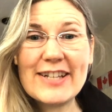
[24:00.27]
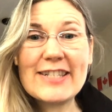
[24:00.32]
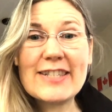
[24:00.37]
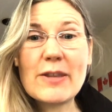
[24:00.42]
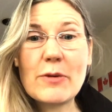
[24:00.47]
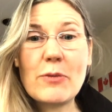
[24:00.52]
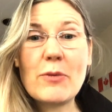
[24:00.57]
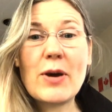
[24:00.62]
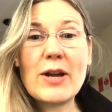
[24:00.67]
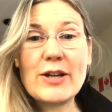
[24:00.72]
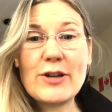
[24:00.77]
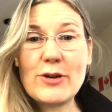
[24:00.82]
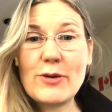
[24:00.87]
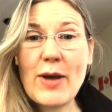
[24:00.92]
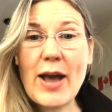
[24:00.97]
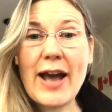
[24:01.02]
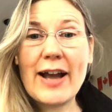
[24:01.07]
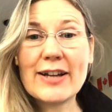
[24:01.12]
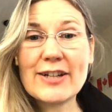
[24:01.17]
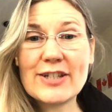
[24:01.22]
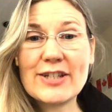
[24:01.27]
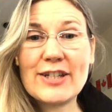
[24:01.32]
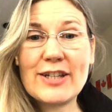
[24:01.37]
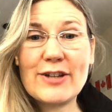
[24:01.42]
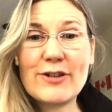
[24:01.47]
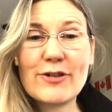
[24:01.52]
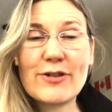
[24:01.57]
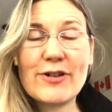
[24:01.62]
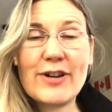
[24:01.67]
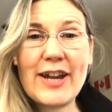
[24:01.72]
is the one who actually
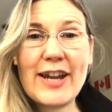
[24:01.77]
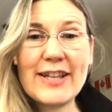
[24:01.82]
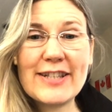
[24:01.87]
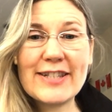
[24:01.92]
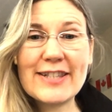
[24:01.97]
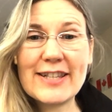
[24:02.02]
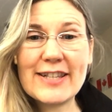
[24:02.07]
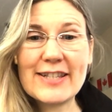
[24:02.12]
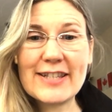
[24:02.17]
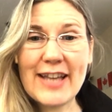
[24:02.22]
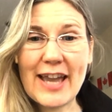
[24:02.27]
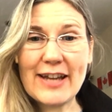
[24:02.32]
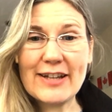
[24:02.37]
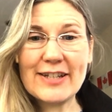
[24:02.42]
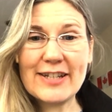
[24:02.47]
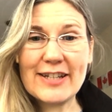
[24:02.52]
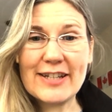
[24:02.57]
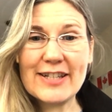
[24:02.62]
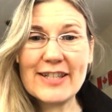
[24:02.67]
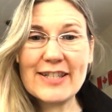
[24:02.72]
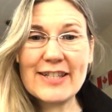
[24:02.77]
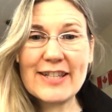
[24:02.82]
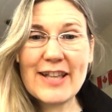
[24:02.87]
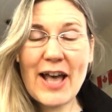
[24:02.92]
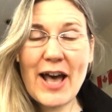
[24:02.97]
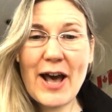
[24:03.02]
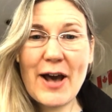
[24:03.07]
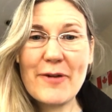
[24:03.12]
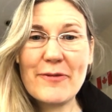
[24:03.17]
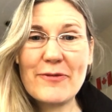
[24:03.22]
creates the sketches
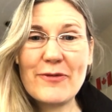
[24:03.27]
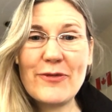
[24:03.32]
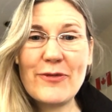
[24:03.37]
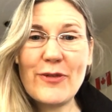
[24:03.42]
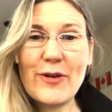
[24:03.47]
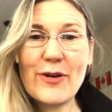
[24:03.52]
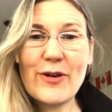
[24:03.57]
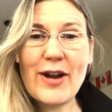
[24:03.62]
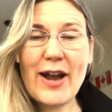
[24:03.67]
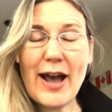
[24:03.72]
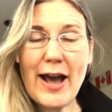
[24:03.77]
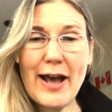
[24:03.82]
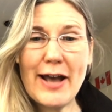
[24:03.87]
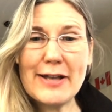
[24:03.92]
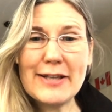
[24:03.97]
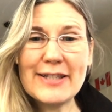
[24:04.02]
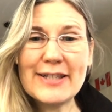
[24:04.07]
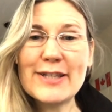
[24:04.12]
um, for us.